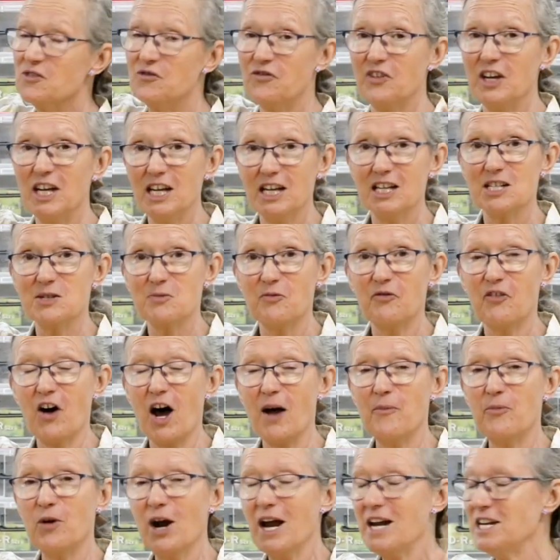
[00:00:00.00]
fingers
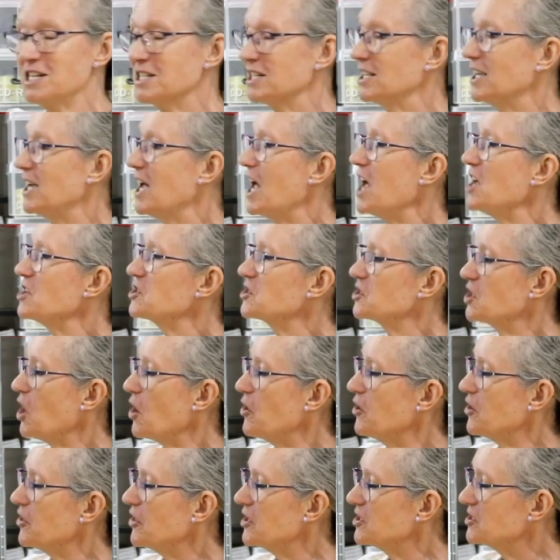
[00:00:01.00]
vibrate, so
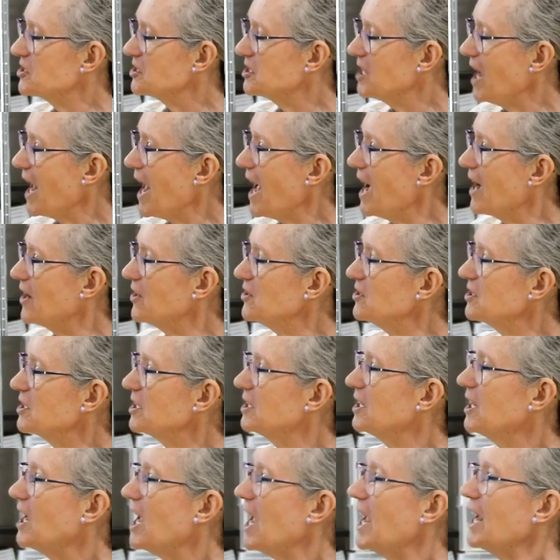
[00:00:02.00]
that the sound
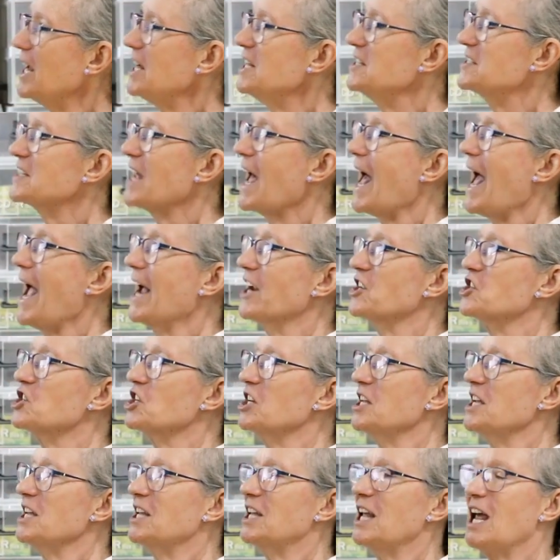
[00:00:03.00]
is
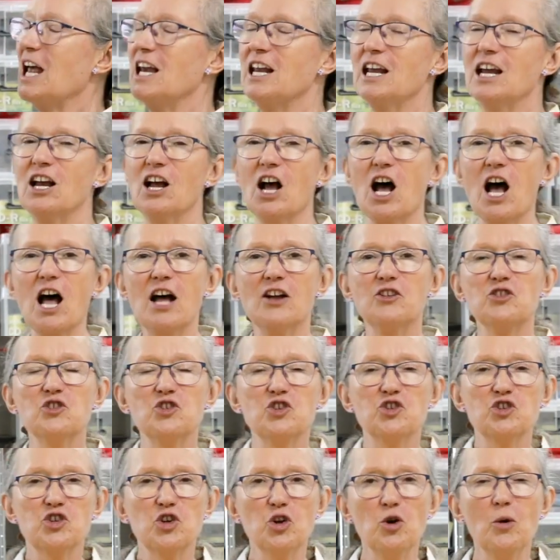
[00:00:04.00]
actually getting
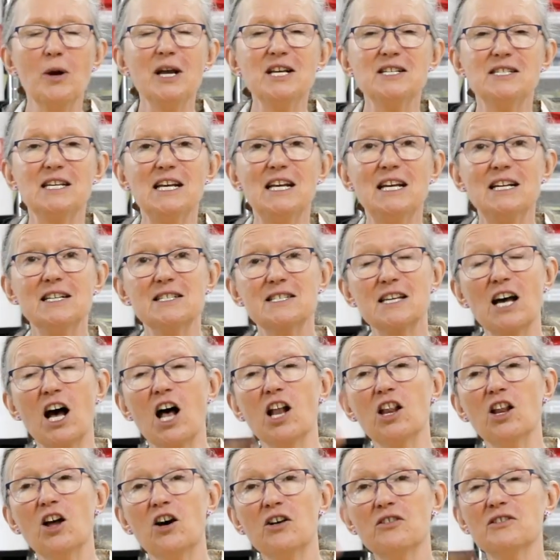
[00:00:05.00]
to his ears
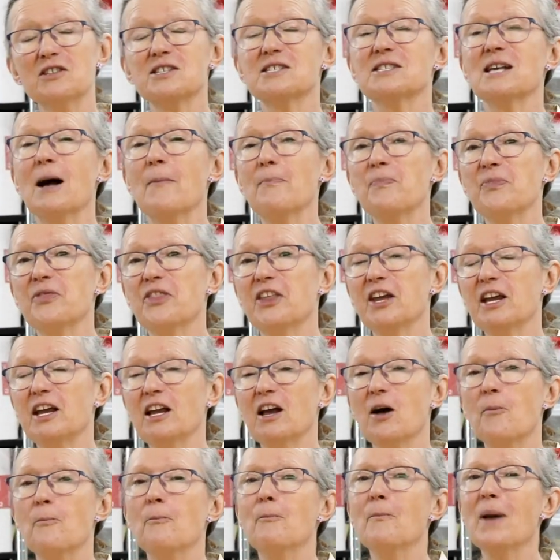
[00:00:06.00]
along
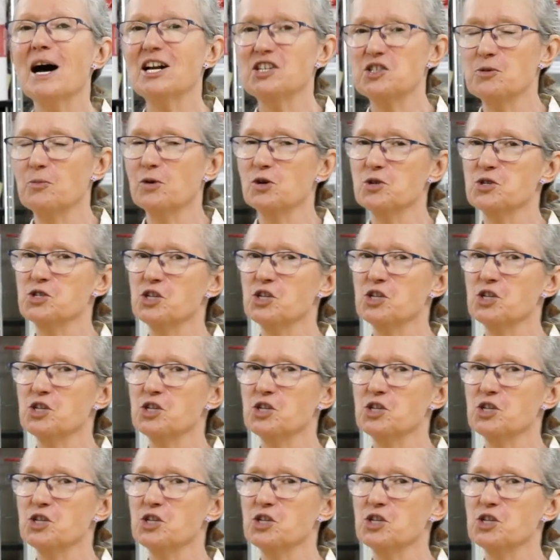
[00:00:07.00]
something much more